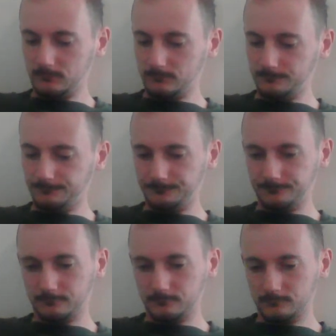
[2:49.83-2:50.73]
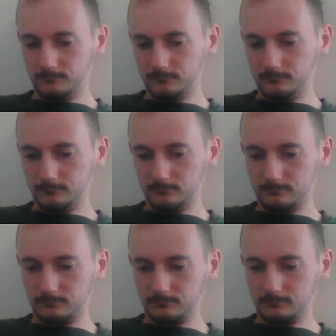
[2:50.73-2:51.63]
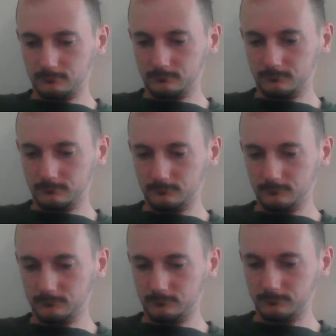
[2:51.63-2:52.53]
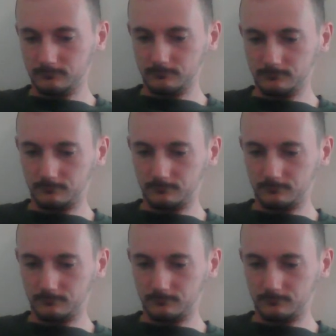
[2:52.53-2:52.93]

Nobody speaks.